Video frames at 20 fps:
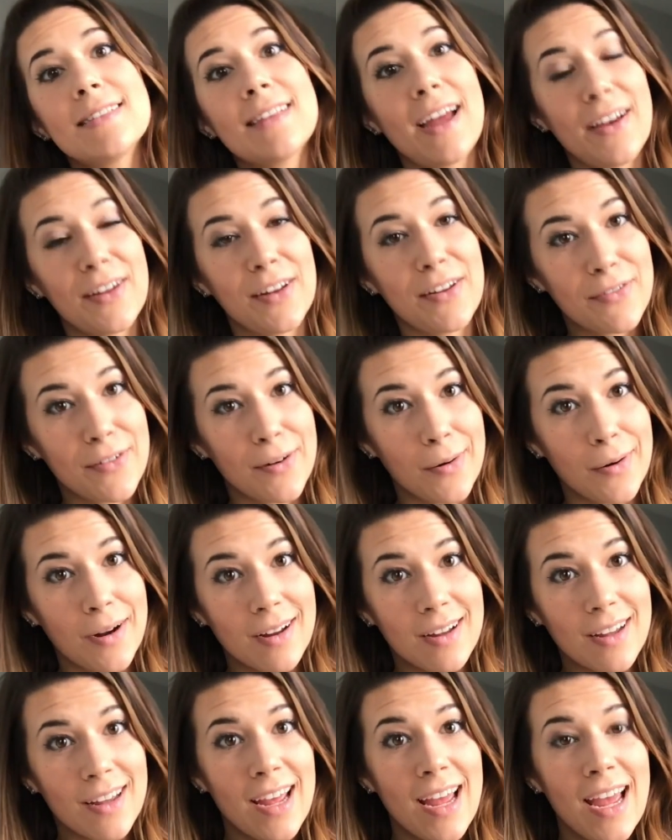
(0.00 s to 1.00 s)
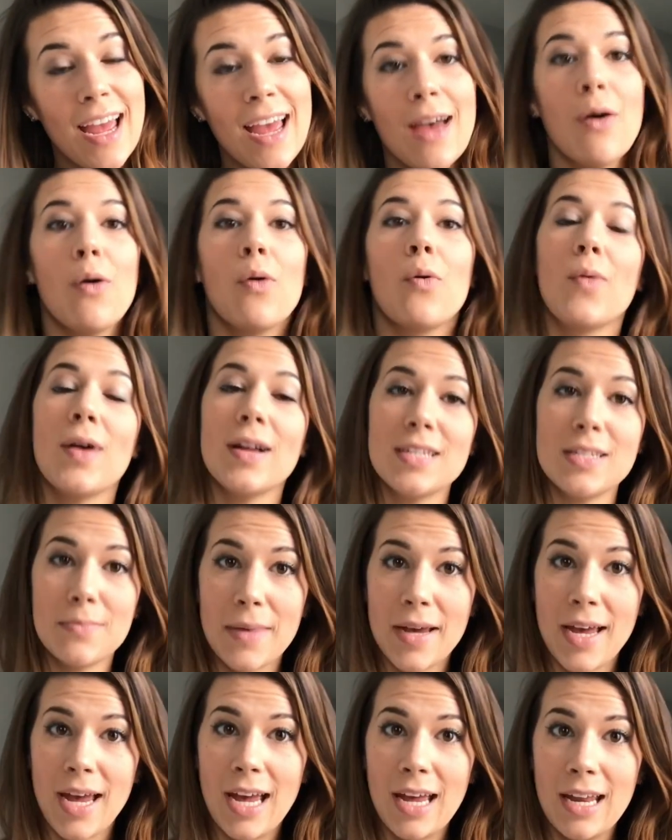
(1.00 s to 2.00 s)
styled it for work, went to
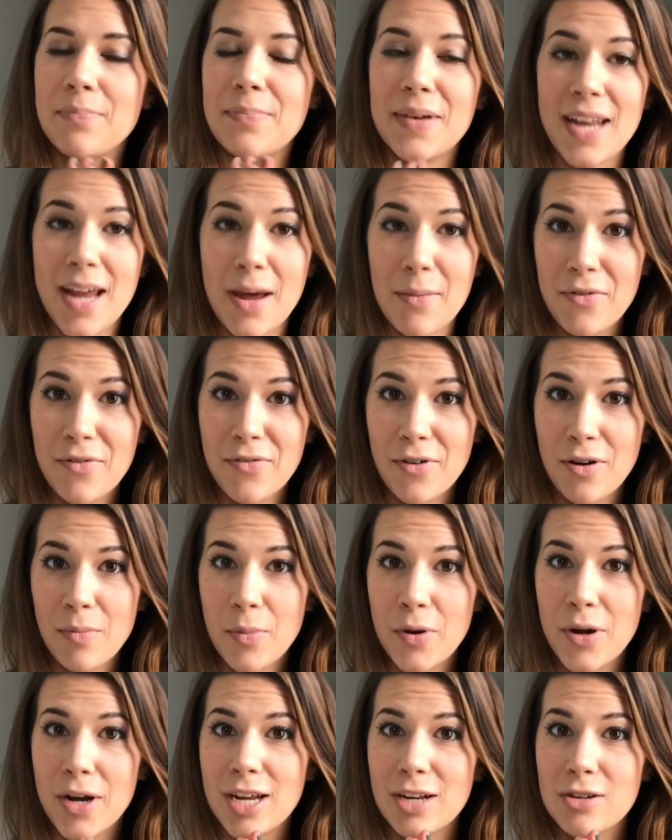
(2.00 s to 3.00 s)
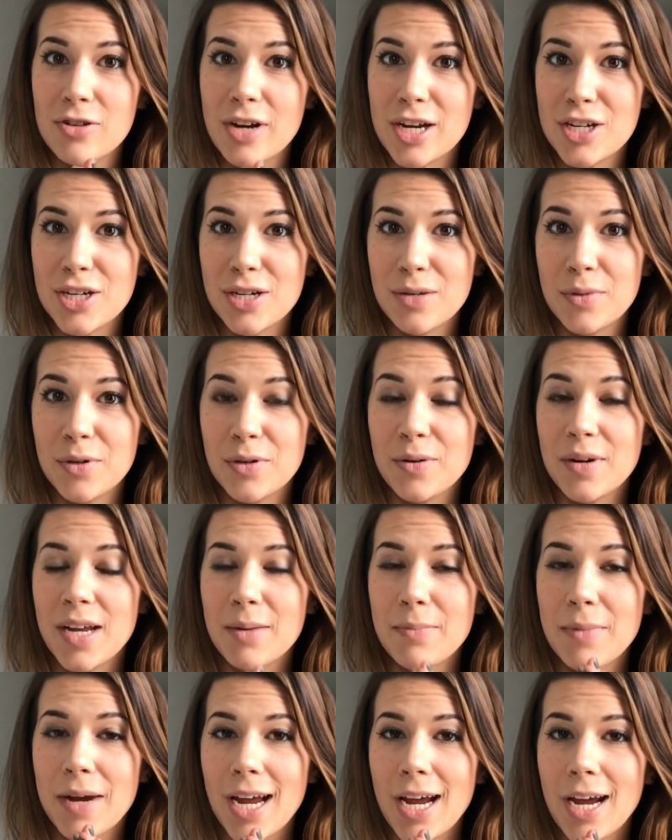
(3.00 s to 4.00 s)
bed, but not before putting dry shampoo
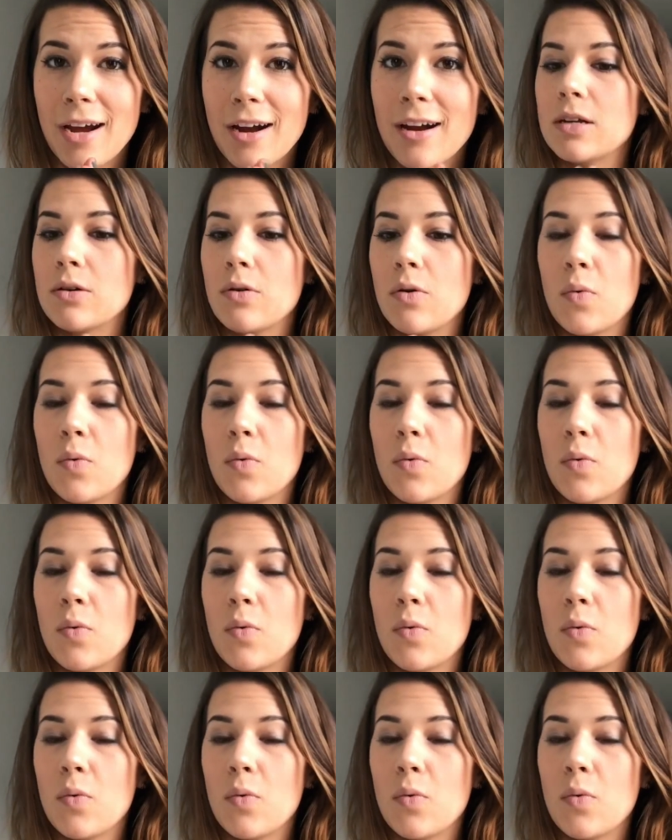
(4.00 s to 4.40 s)
in my hair.